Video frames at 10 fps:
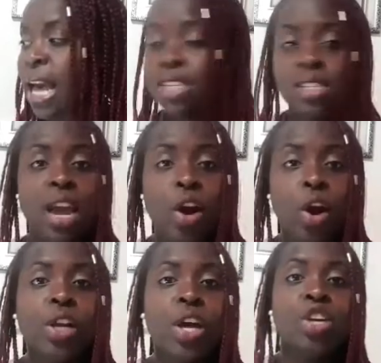said
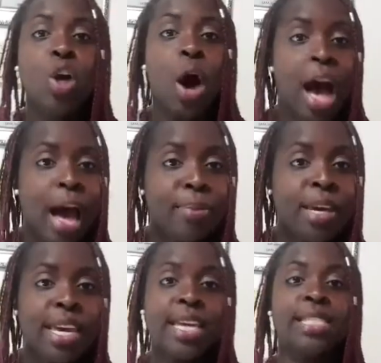earlier. Your
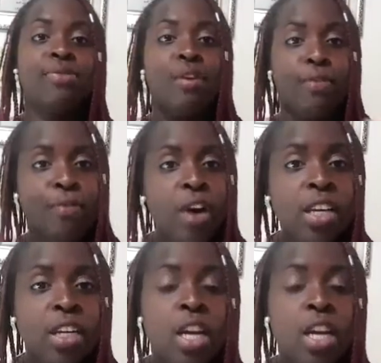hobby is for fun.